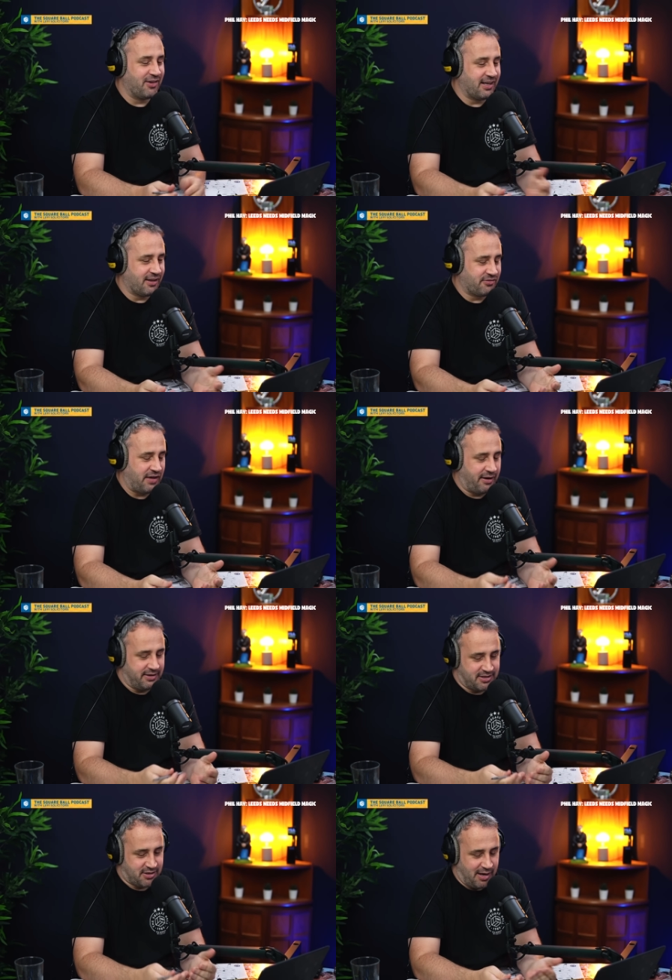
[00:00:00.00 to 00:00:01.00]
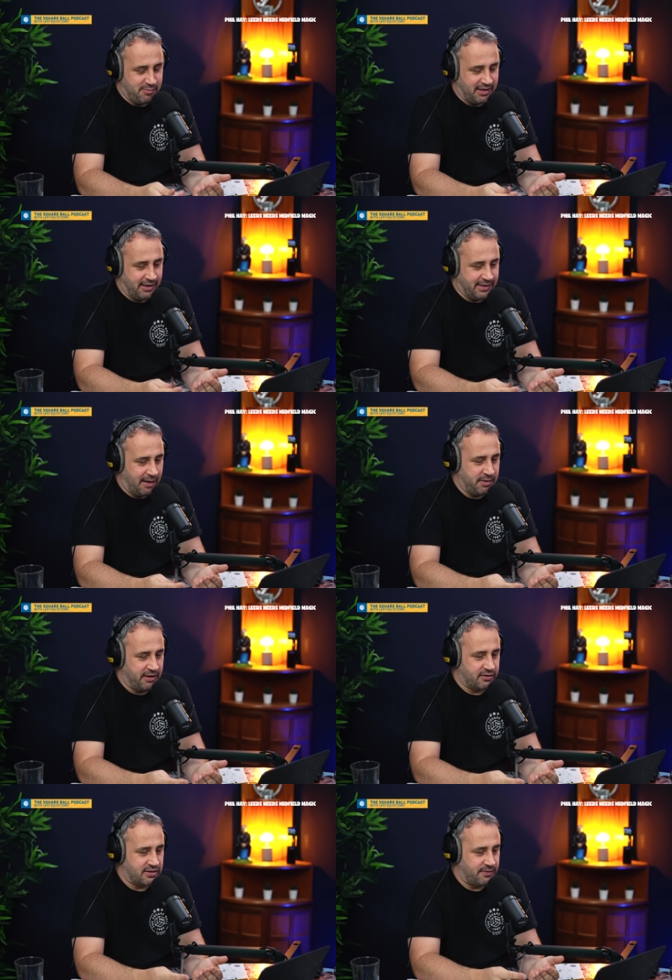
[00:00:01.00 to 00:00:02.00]
love how you describe it like that,
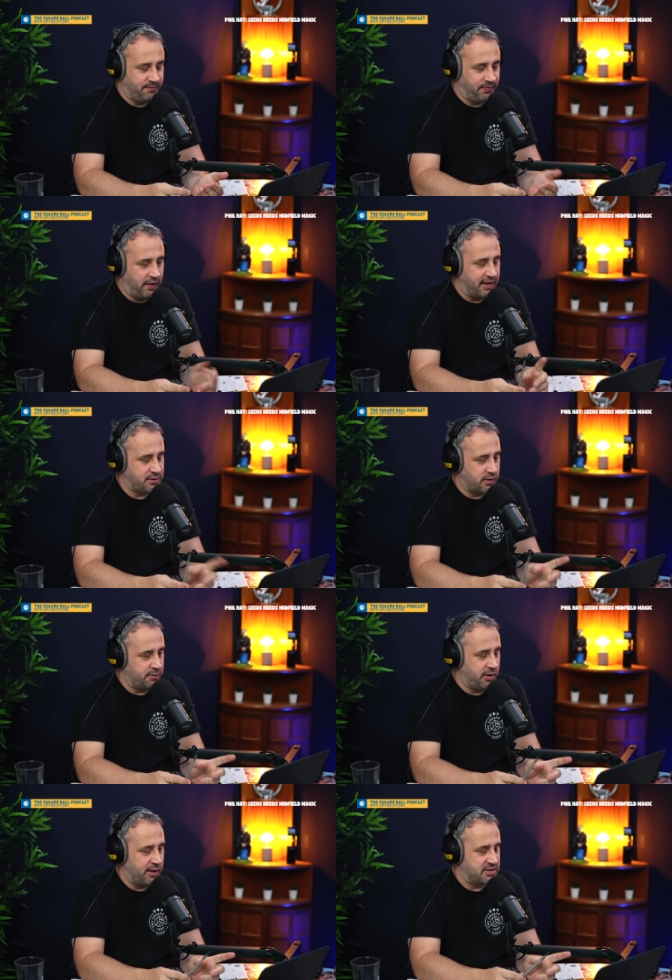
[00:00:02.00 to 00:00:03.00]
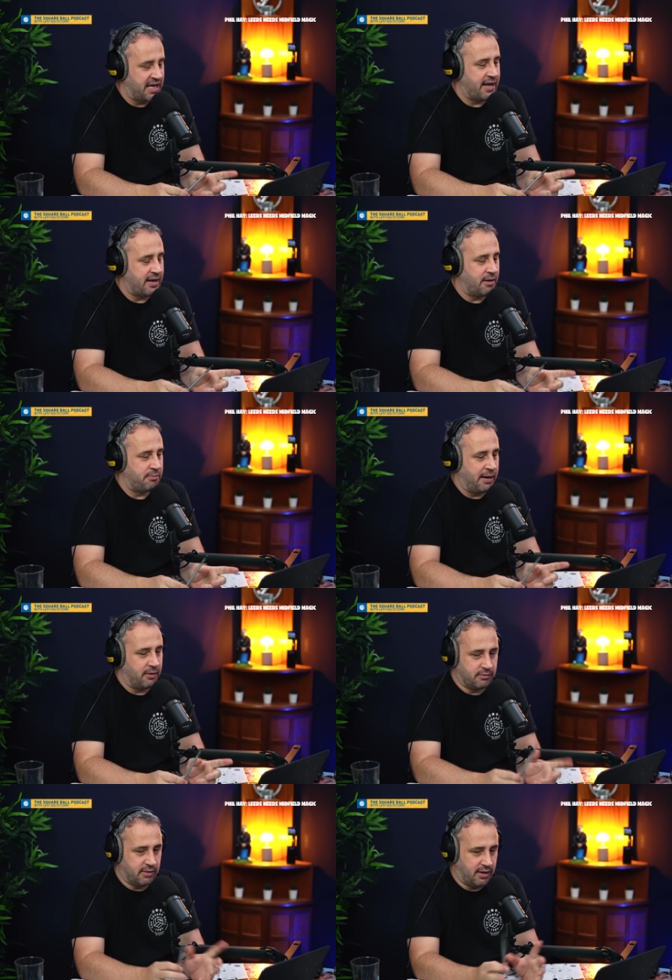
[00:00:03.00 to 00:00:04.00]
because and that's what the point I was getting at
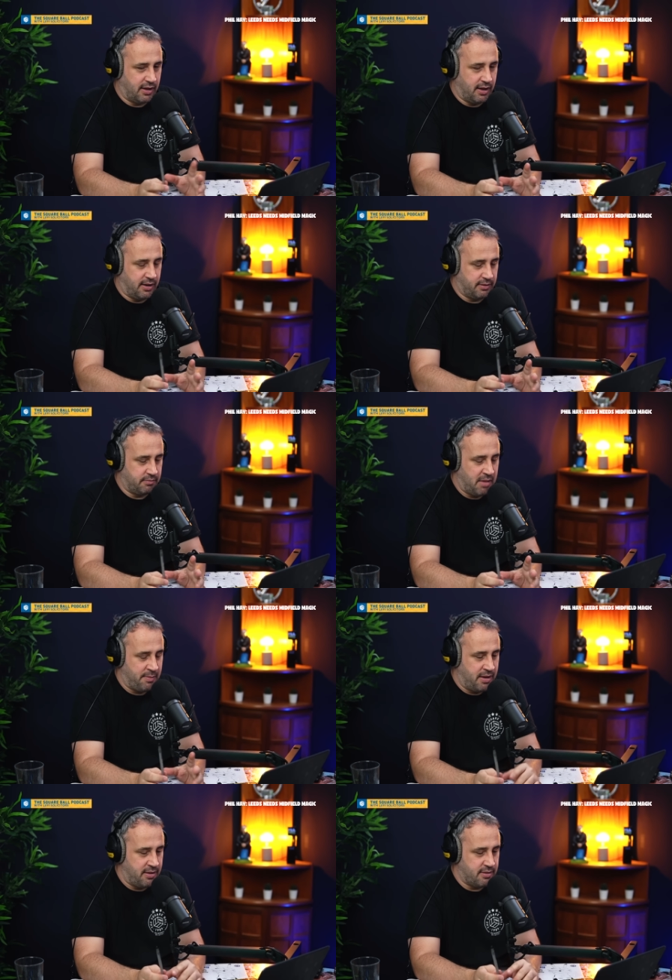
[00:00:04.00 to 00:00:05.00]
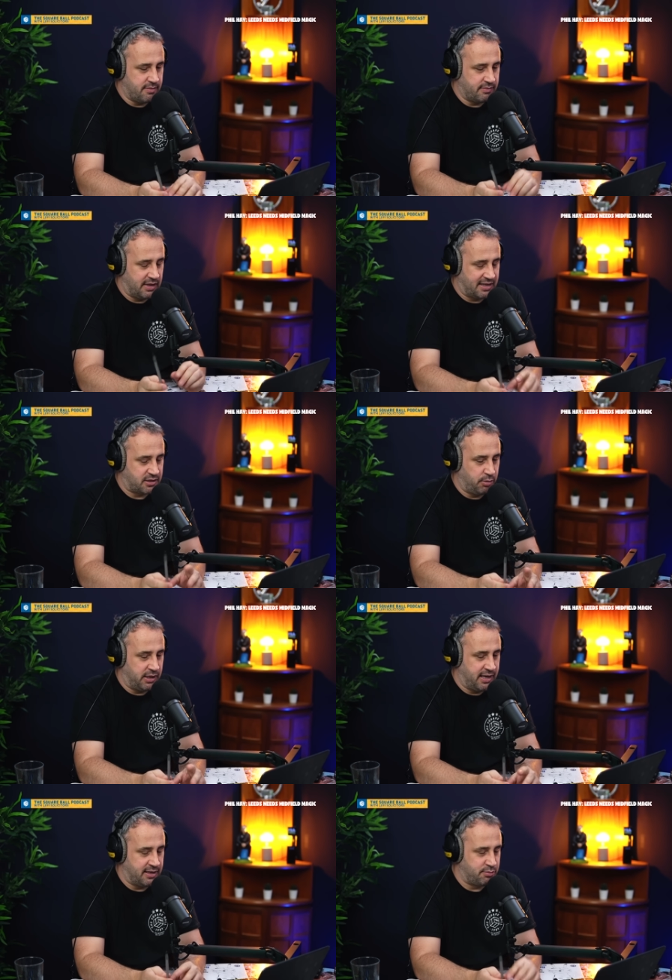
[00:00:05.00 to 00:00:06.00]
about maybe the last couple
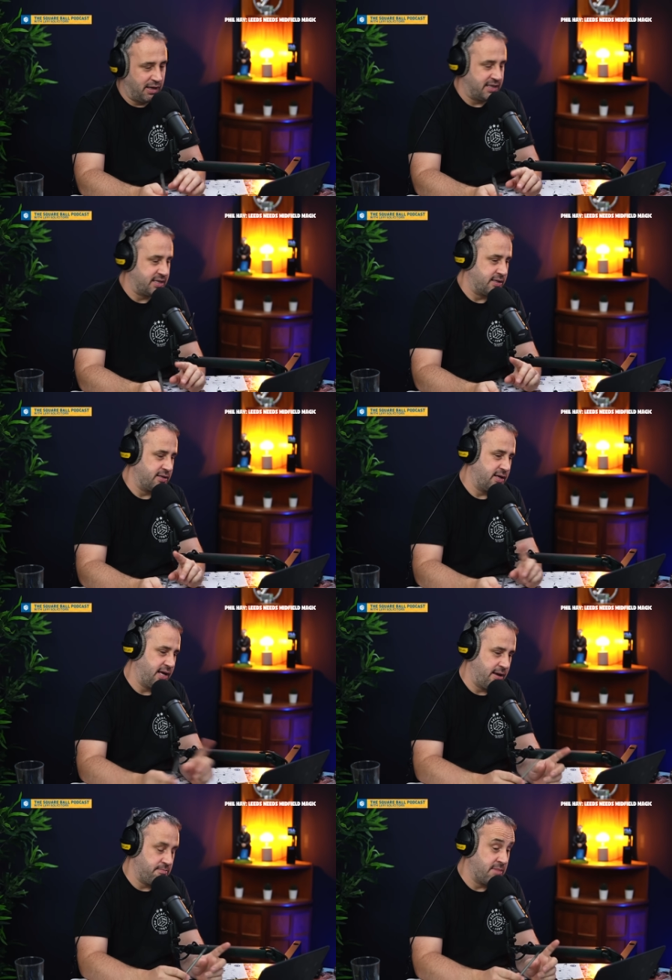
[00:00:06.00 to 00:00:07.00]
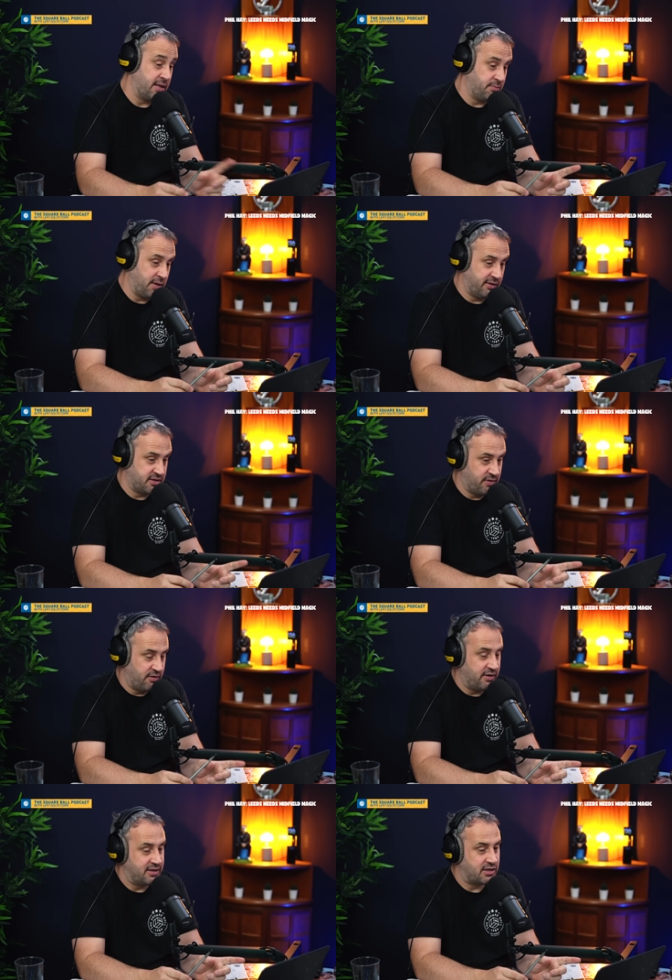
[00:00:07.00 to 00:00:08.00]
of years placing him and the Bielsa
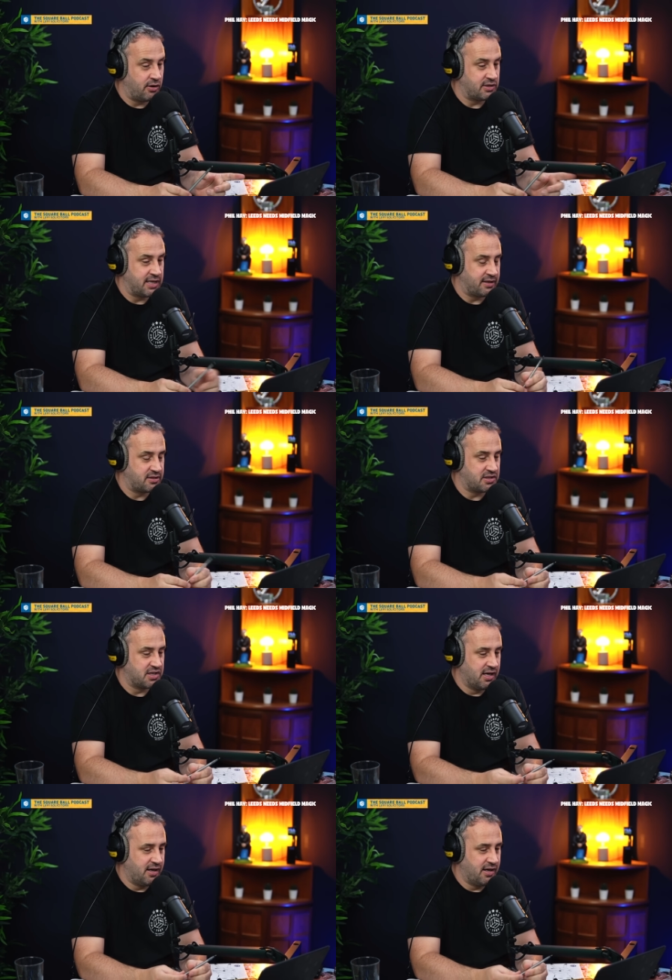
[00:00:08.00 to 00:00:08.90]
era into context, because